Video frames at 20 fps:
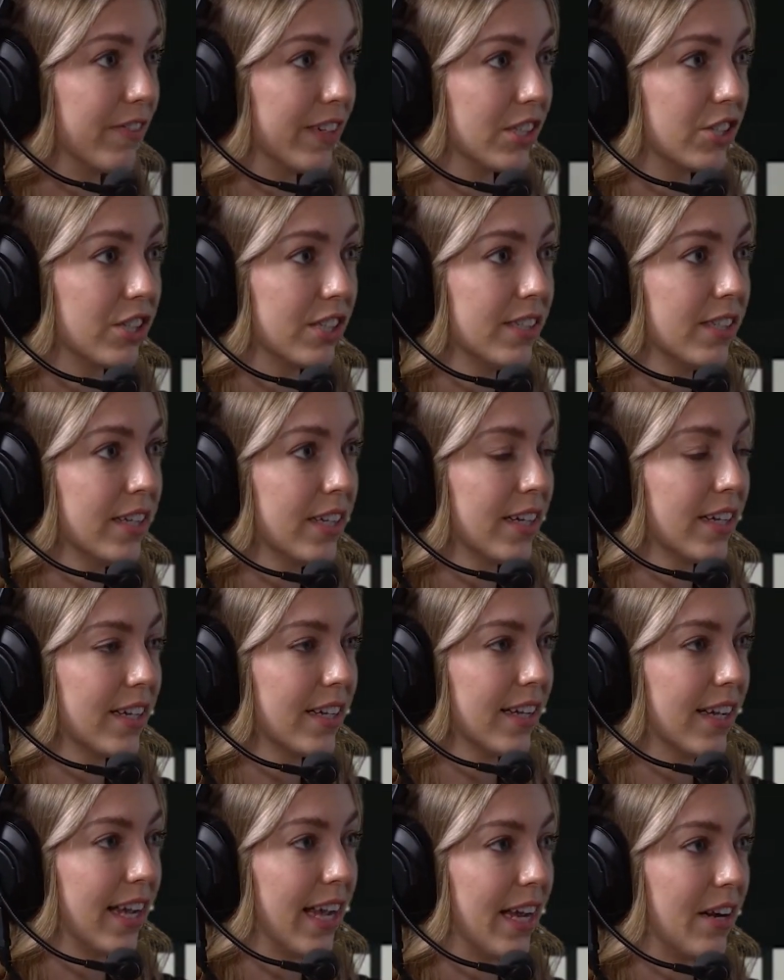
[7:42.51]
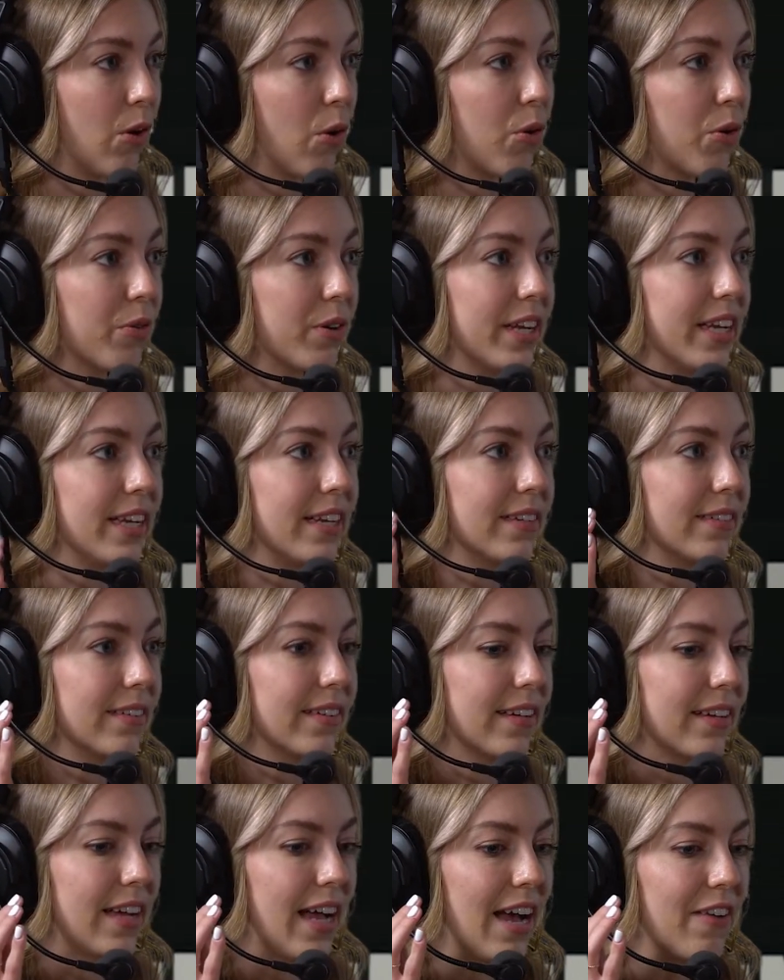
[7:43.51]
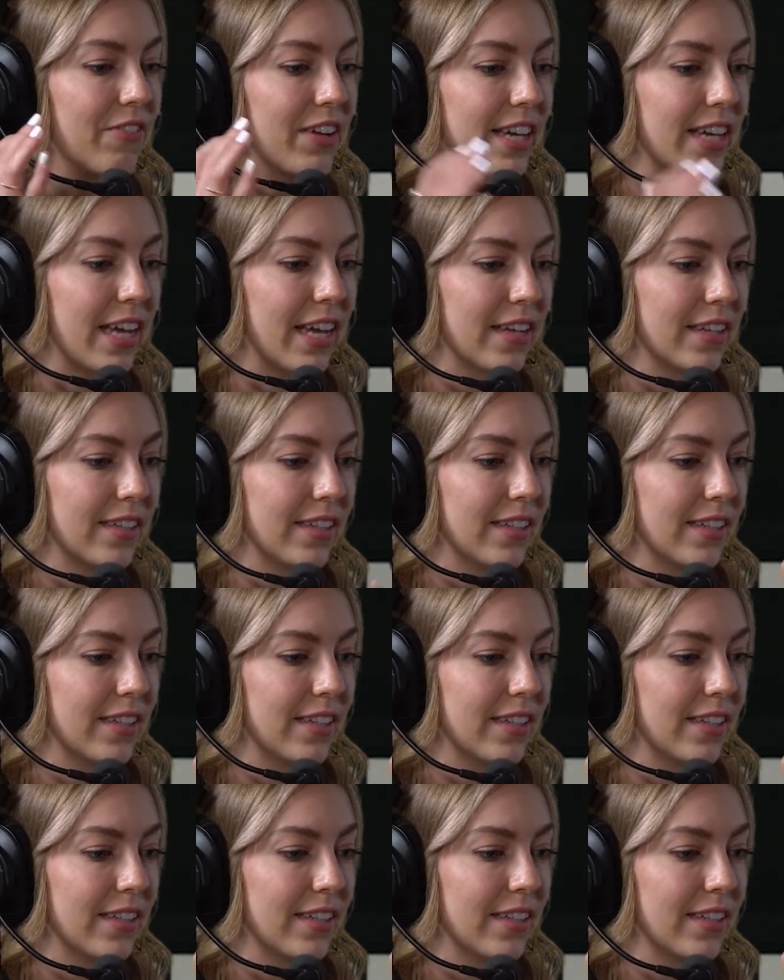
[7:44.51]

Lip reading: vision and already having